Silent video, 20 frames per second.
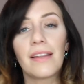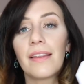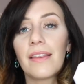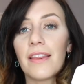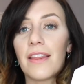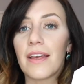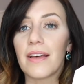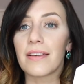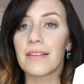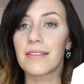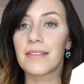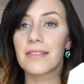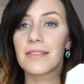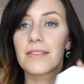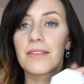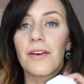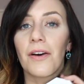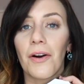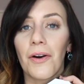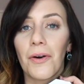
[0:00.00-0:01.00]

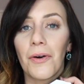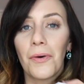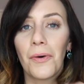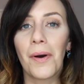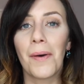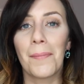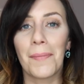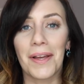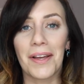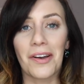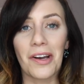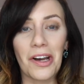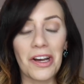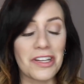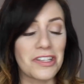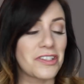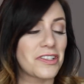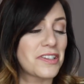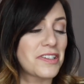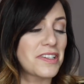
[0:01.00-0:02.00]
This, oh my
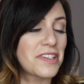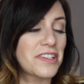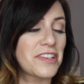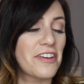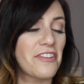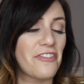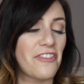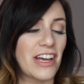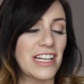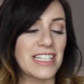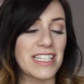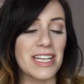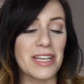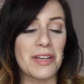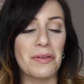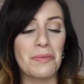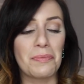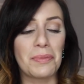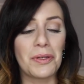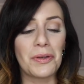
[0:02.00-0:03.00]
gosh, this is the
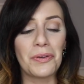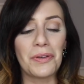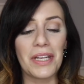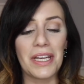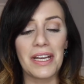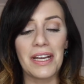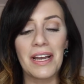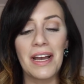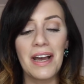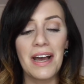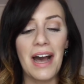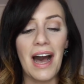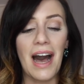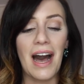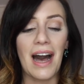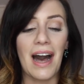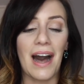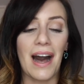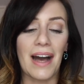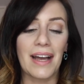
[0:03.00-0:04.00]
Fenty Beauty
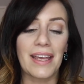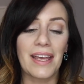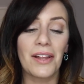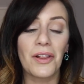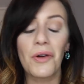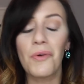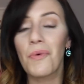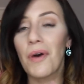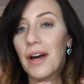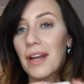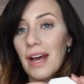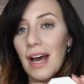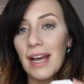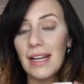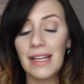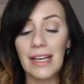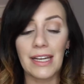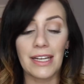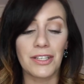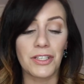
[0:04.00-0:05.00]
Kilowatt
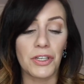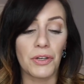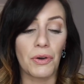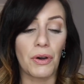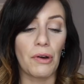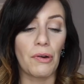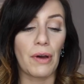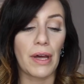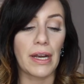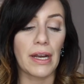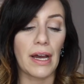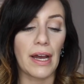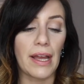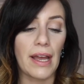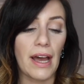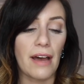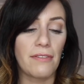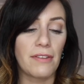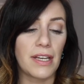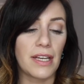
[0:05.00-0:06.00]
Highlighting Duo, and I
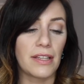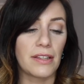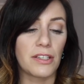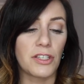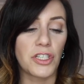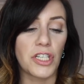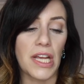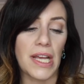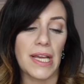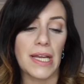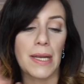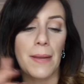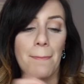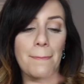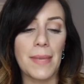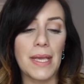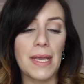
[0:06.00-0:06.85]
have it in the shade